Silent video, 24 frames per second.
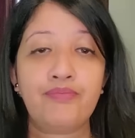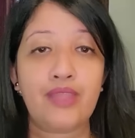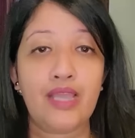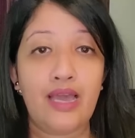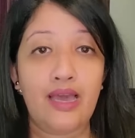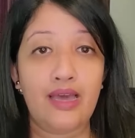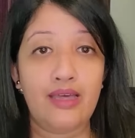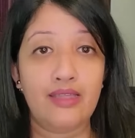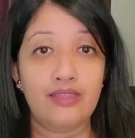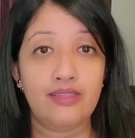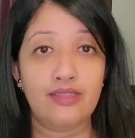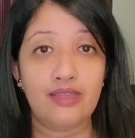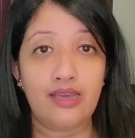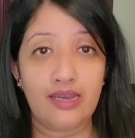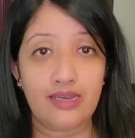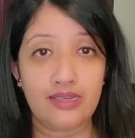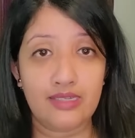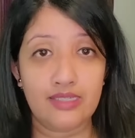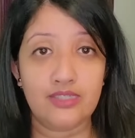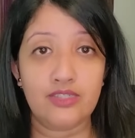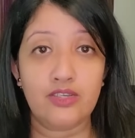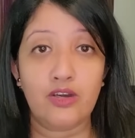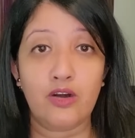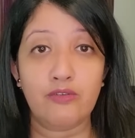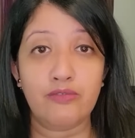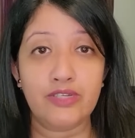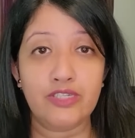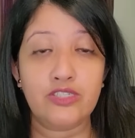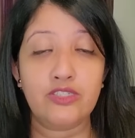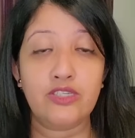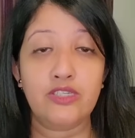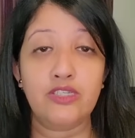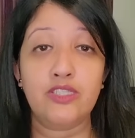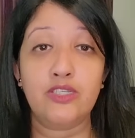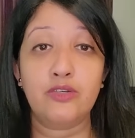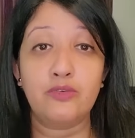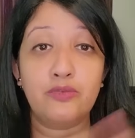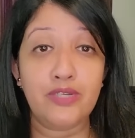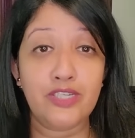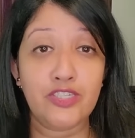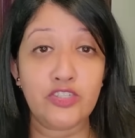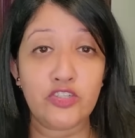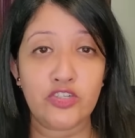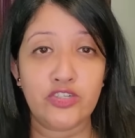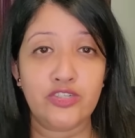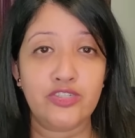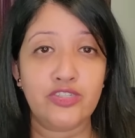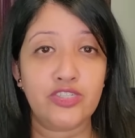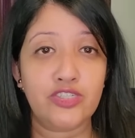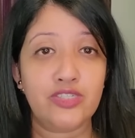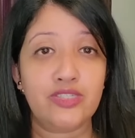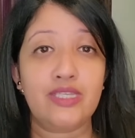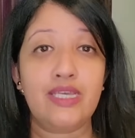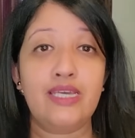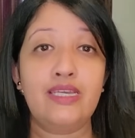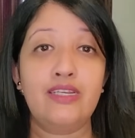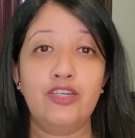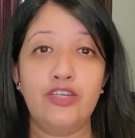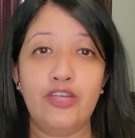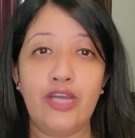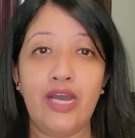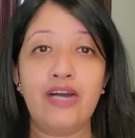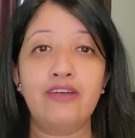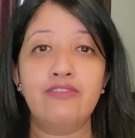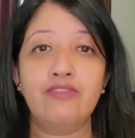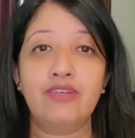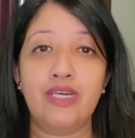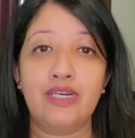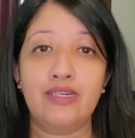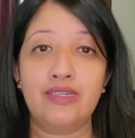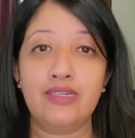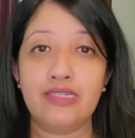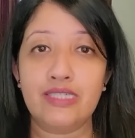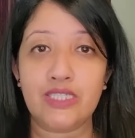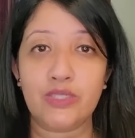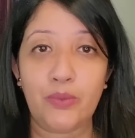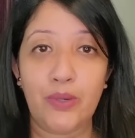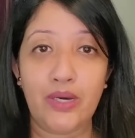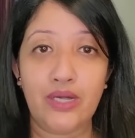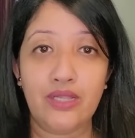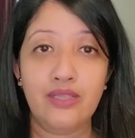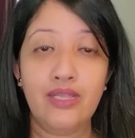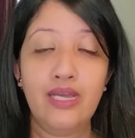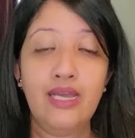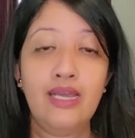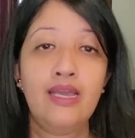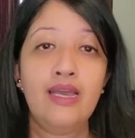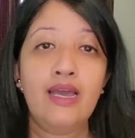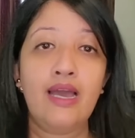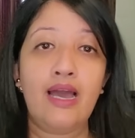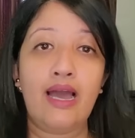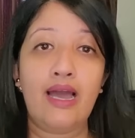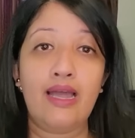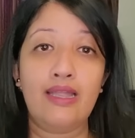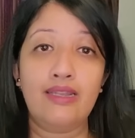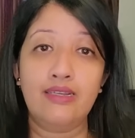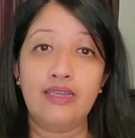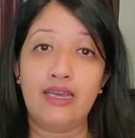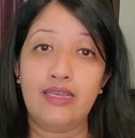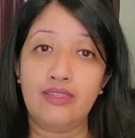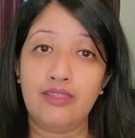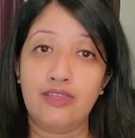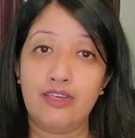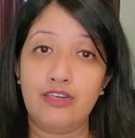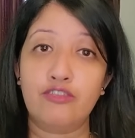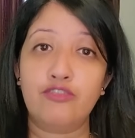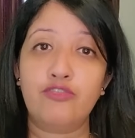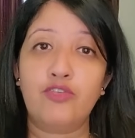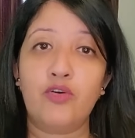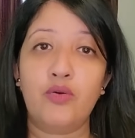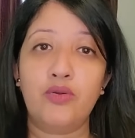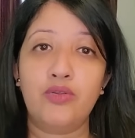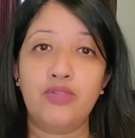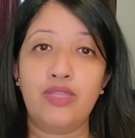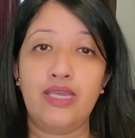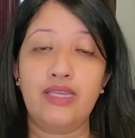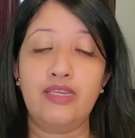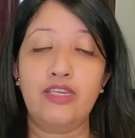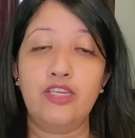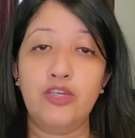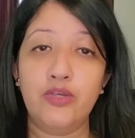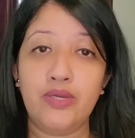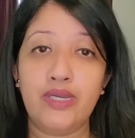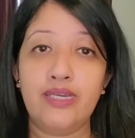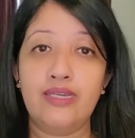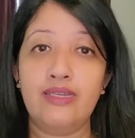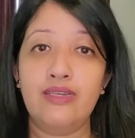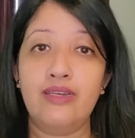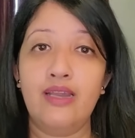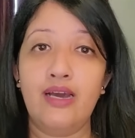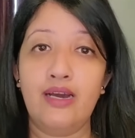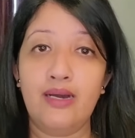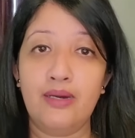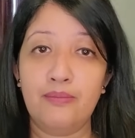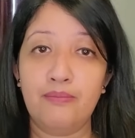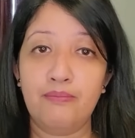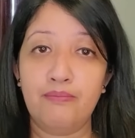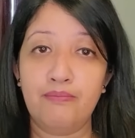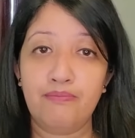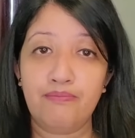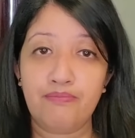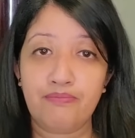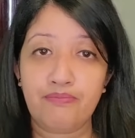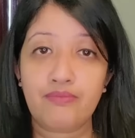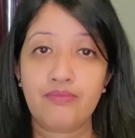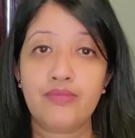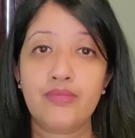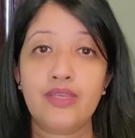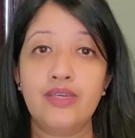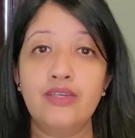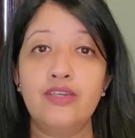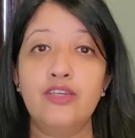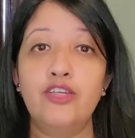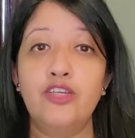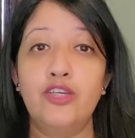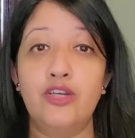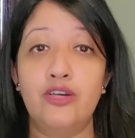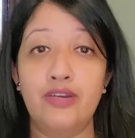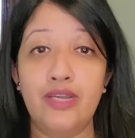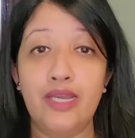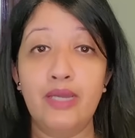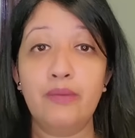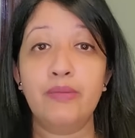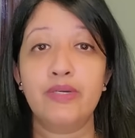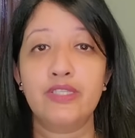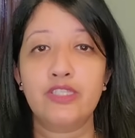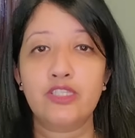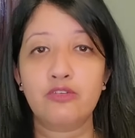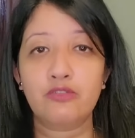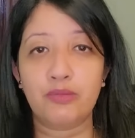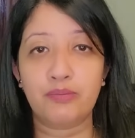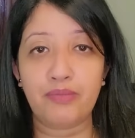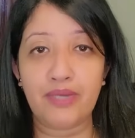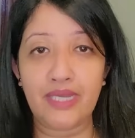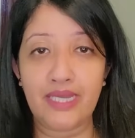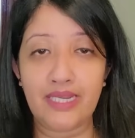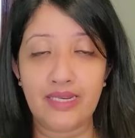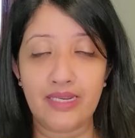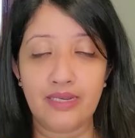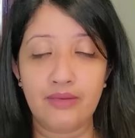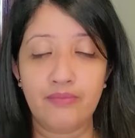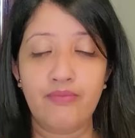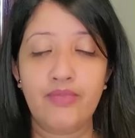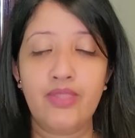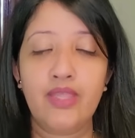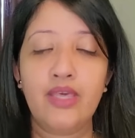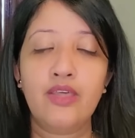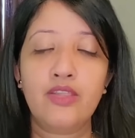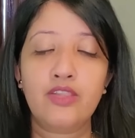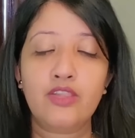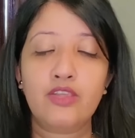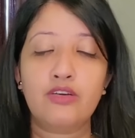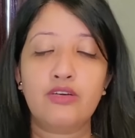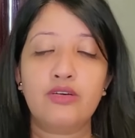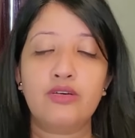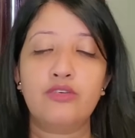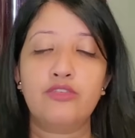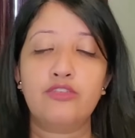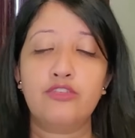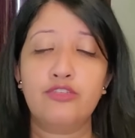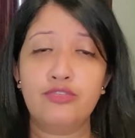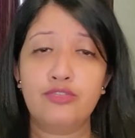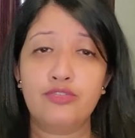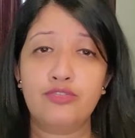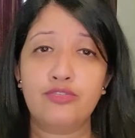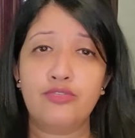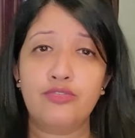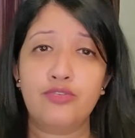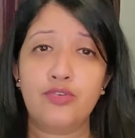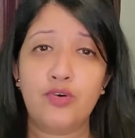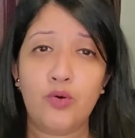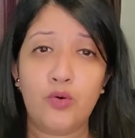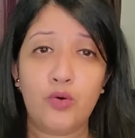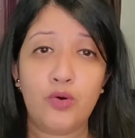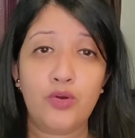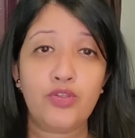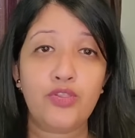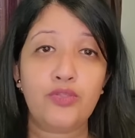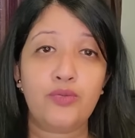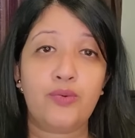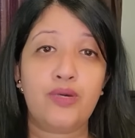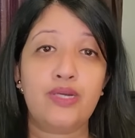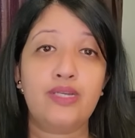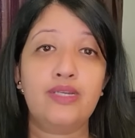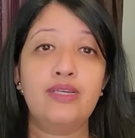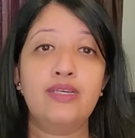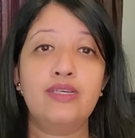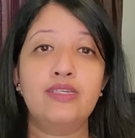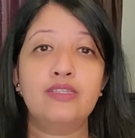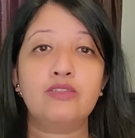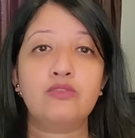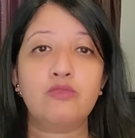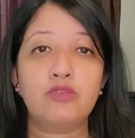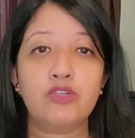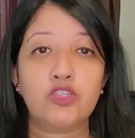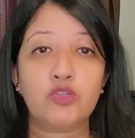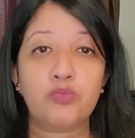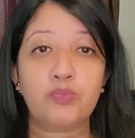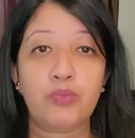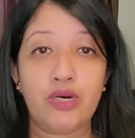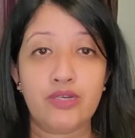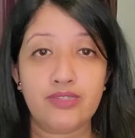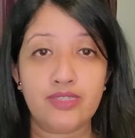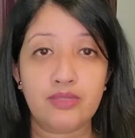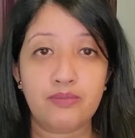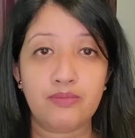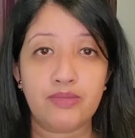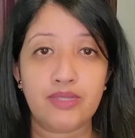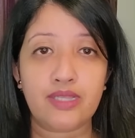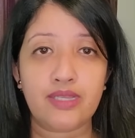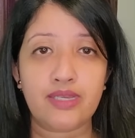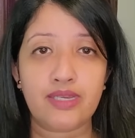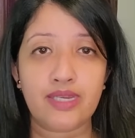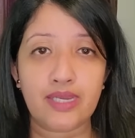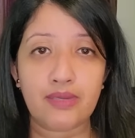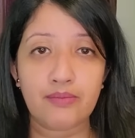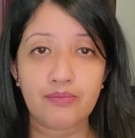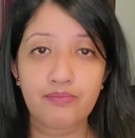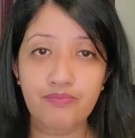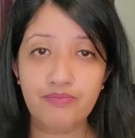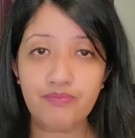and and obviously the research that you have done as well and and therefore then you can um, you're able to repeat it the fourth one is responsibility